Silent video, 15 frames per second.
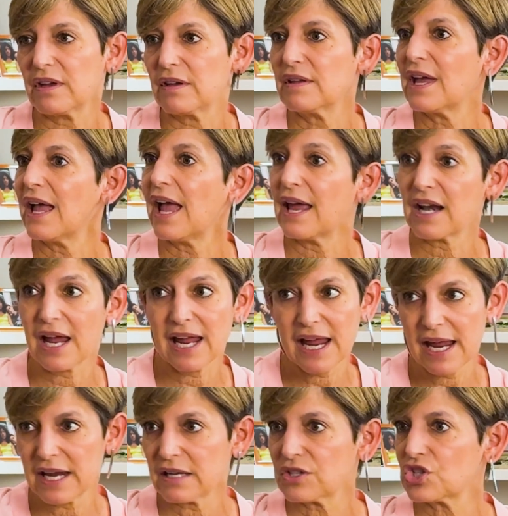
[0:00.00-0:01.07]
the
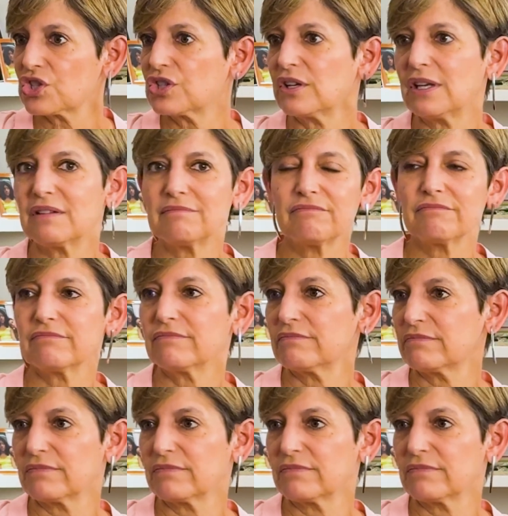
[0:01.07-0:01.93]
NIH in,